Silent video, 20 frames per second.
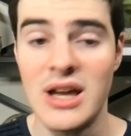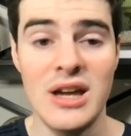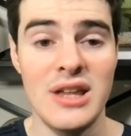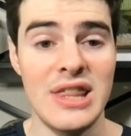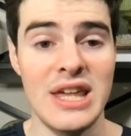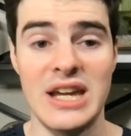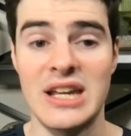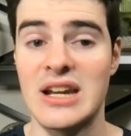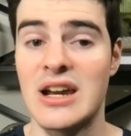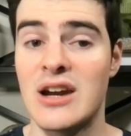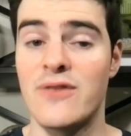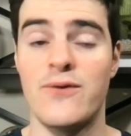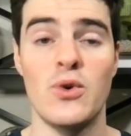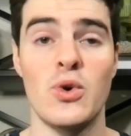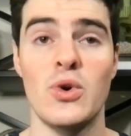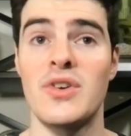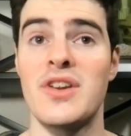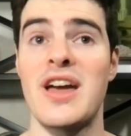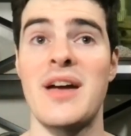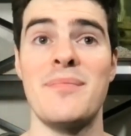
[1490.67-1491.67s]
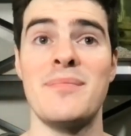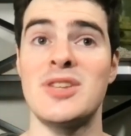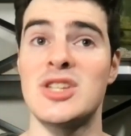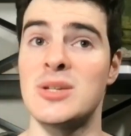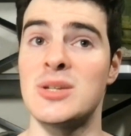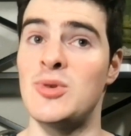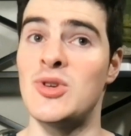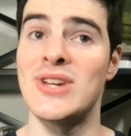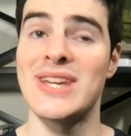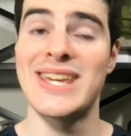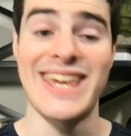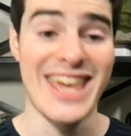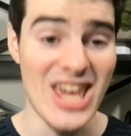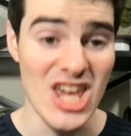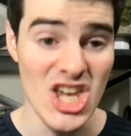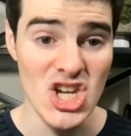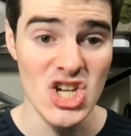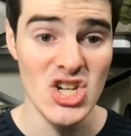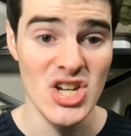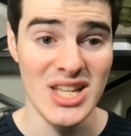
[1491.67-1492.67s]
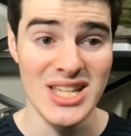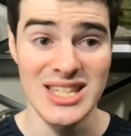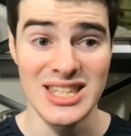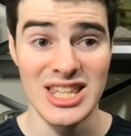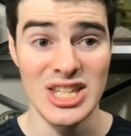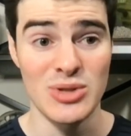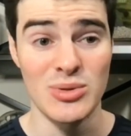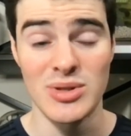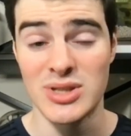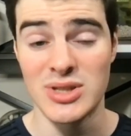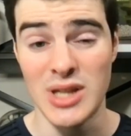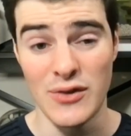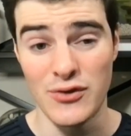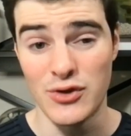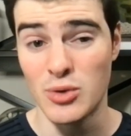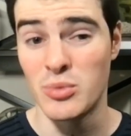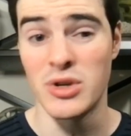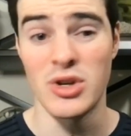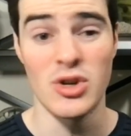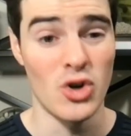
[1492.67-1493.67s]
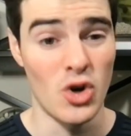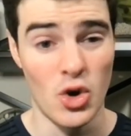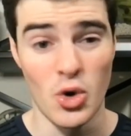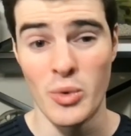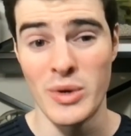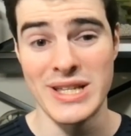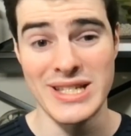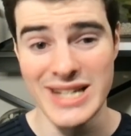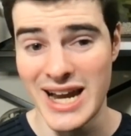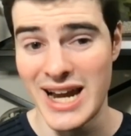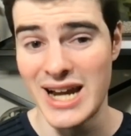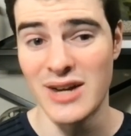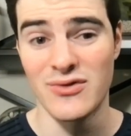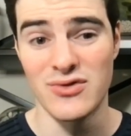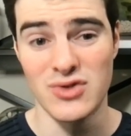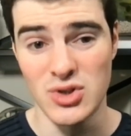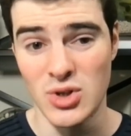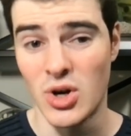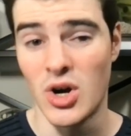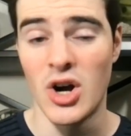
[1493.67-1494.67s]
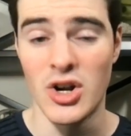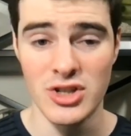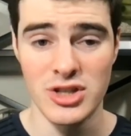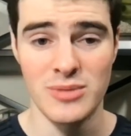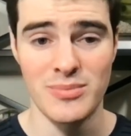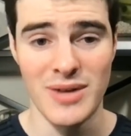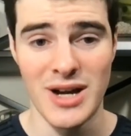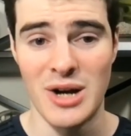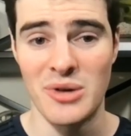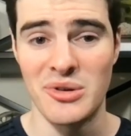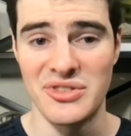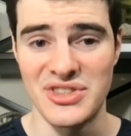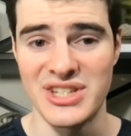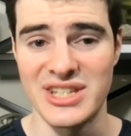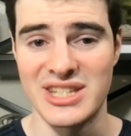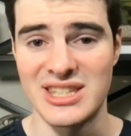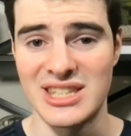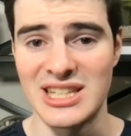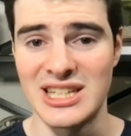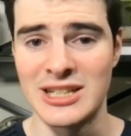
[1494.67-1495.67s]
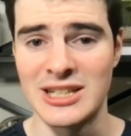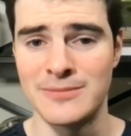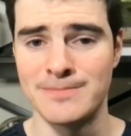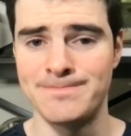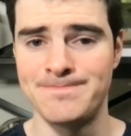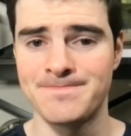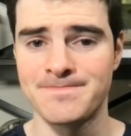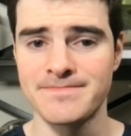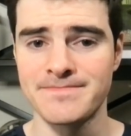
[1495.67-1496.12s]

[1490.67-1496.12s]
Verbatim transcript: They cannot afford to have miscommunications. And this was stuff that we had always kind of talked about with this team.